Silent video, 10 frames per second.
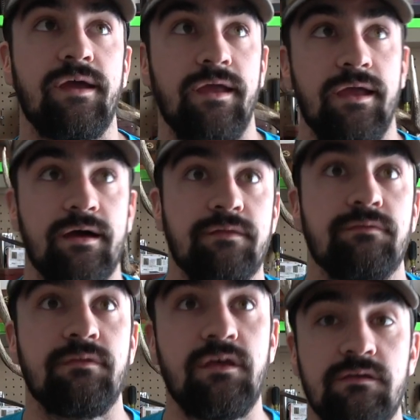
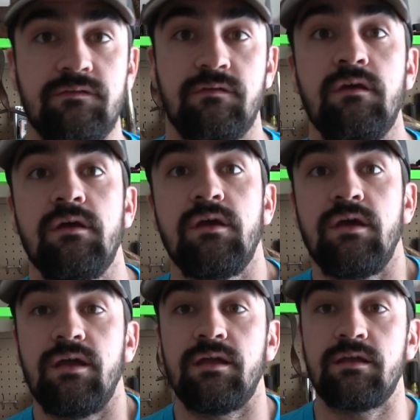And this
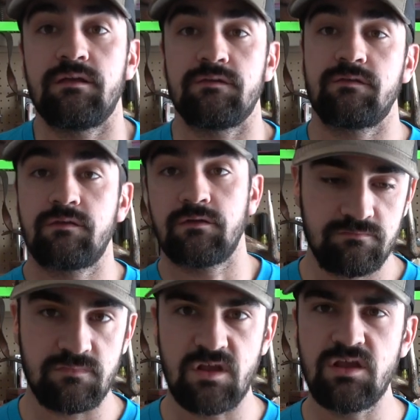is,
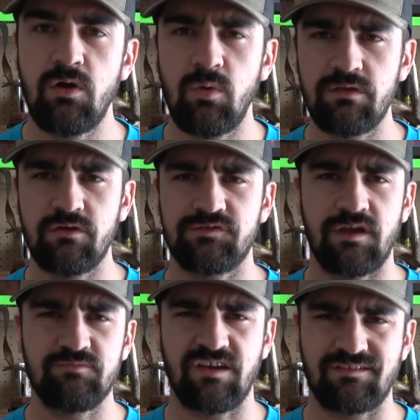one of those
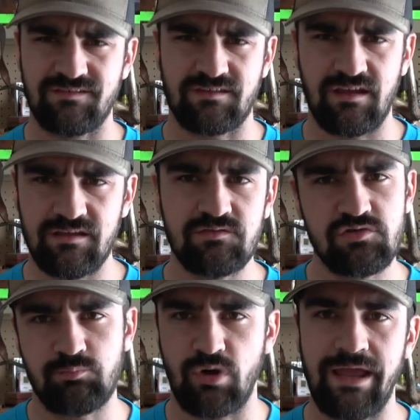subjects. It's
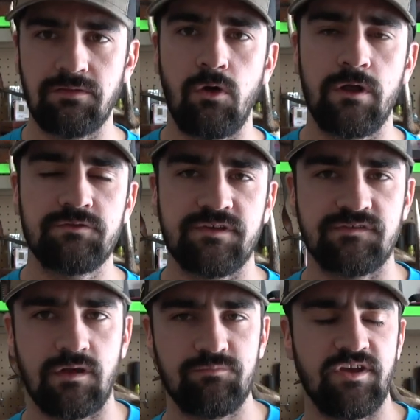a brand loyalty
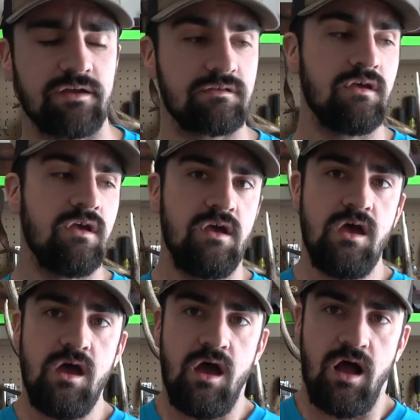subject.
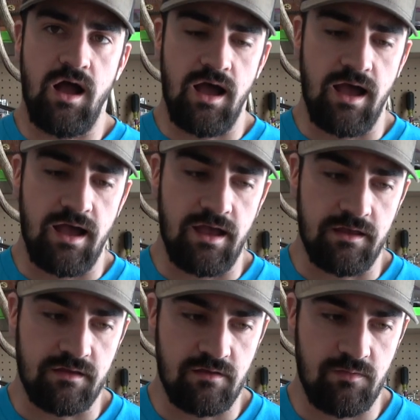
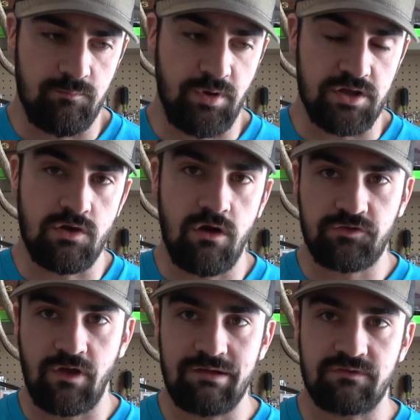But you
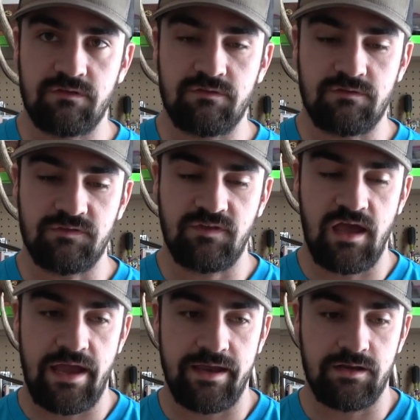also have to
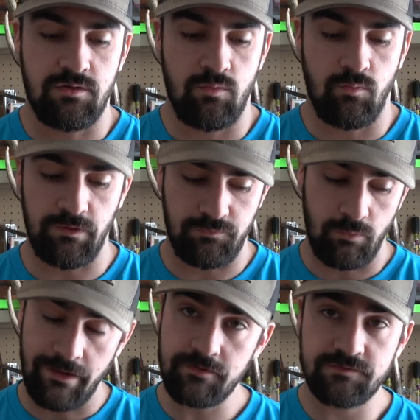decide what the
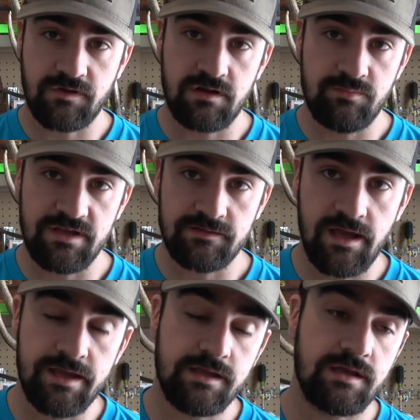weather is going to be
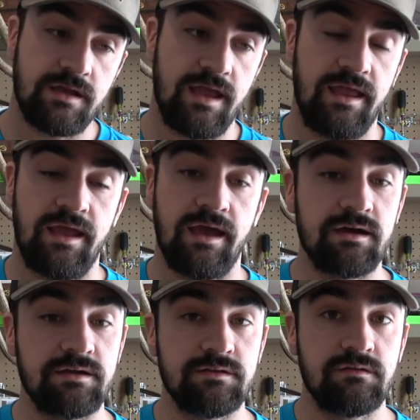like
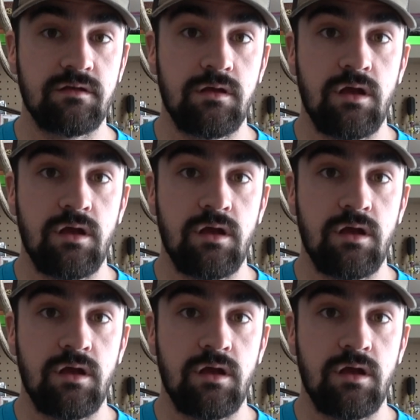and